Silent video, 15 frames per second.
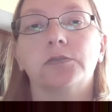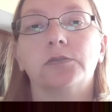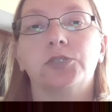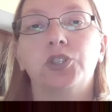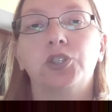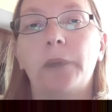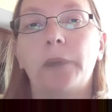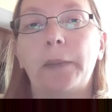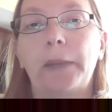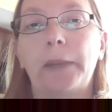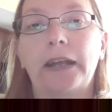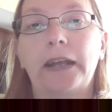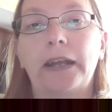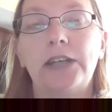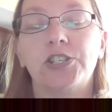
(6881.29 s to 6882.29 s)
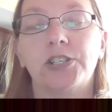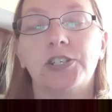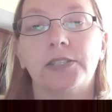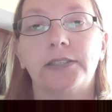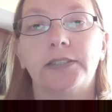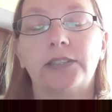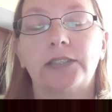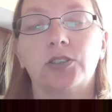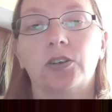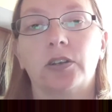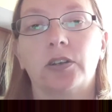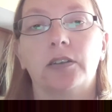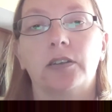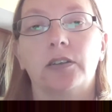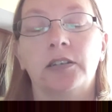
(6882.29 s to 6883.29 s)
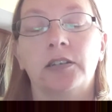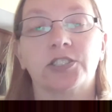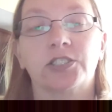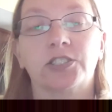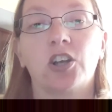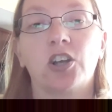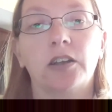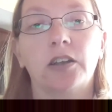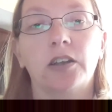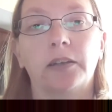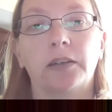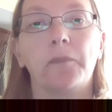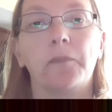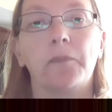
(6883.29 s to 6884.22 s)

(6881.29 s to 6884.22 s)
2 of my medications is causing